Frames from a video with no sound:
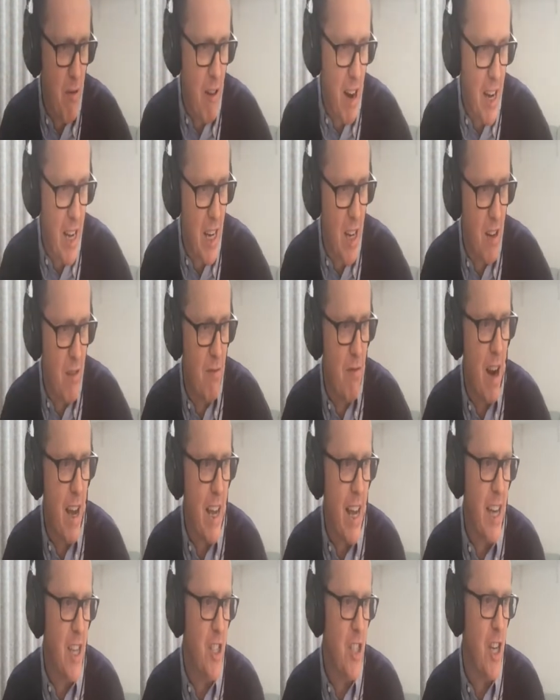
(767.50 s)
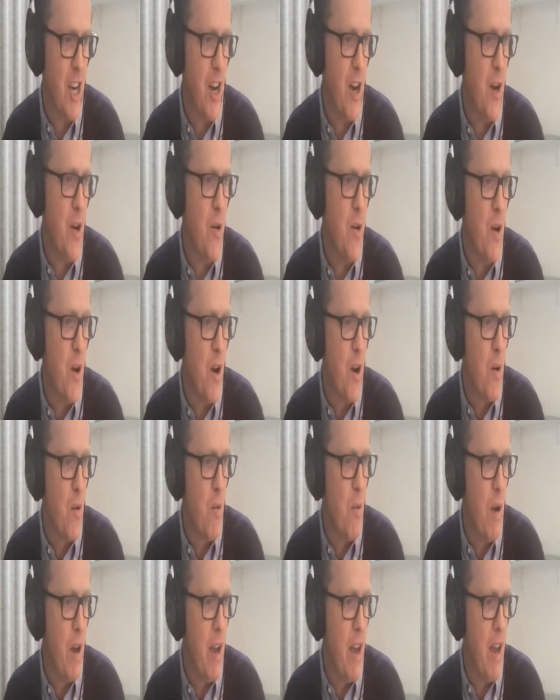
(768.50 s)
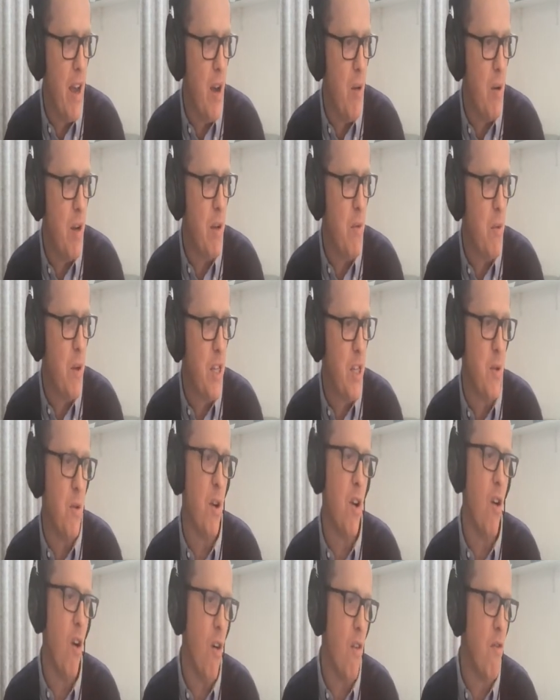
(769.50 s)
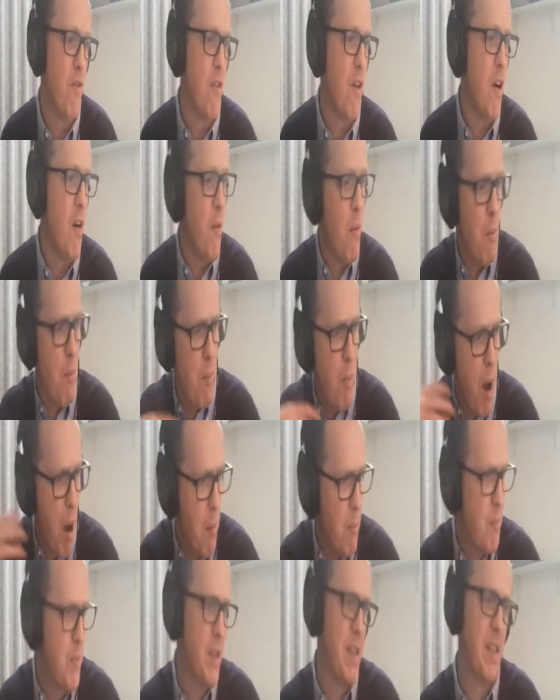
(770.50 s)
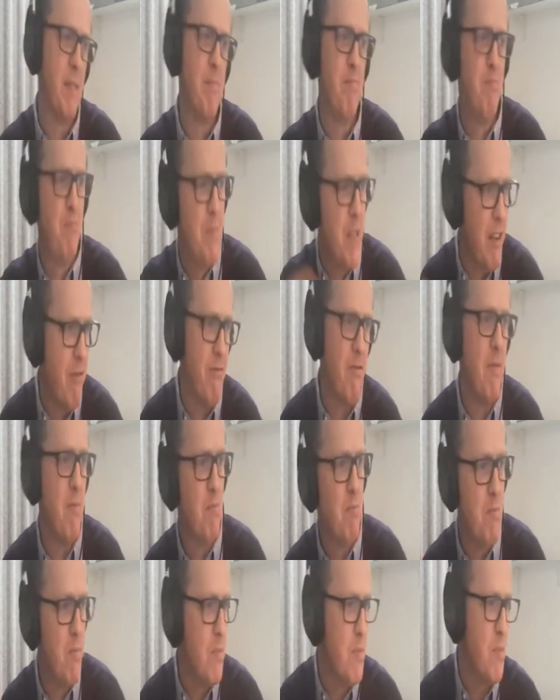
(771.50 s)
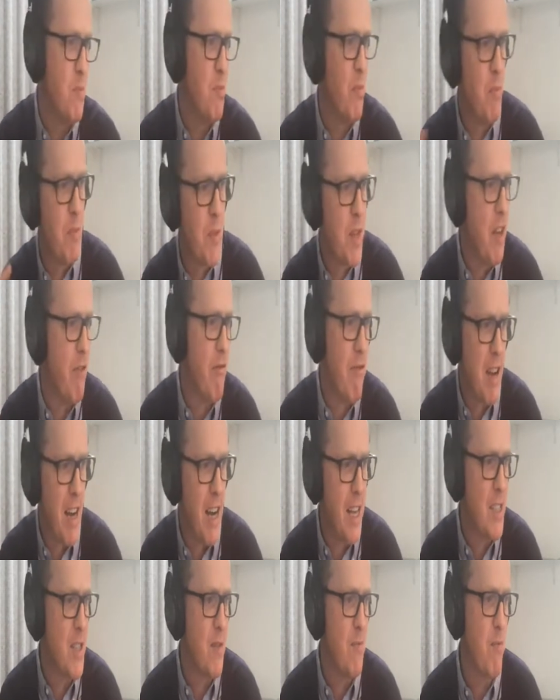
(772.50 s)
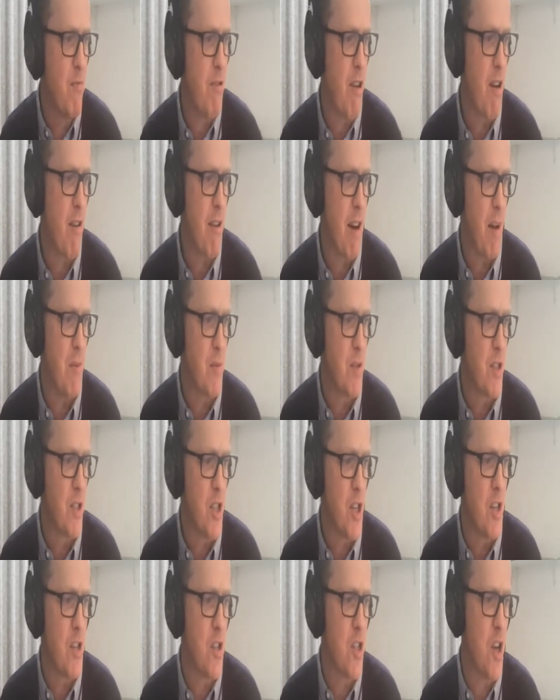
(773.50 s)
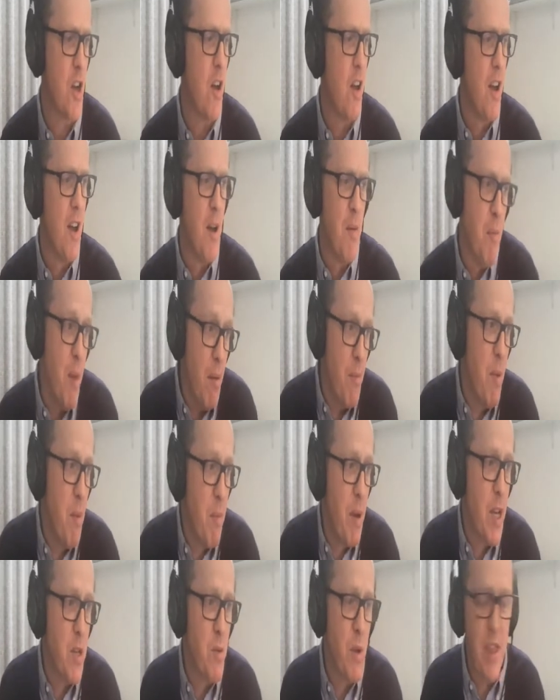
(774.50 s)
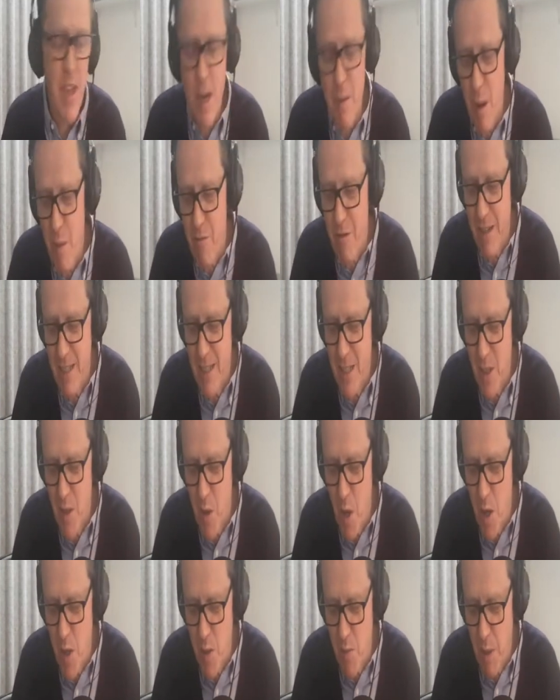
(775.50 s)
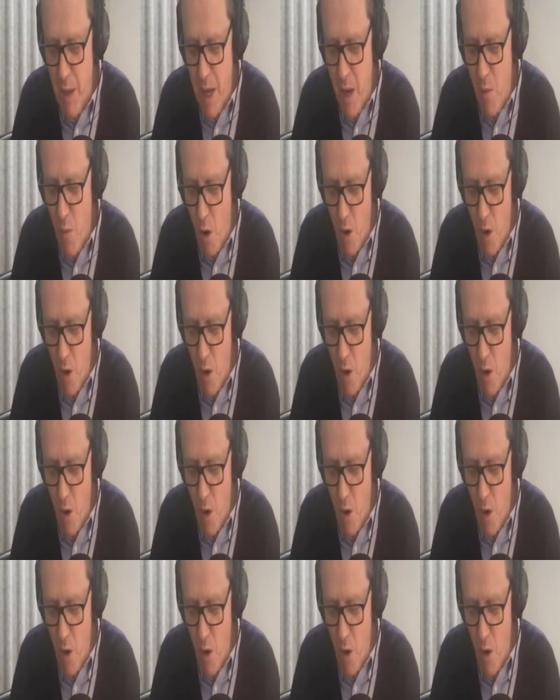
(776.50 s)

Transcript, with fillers: regular reggae show. We do a lot of different kinds of programs to because we think about prisoners as being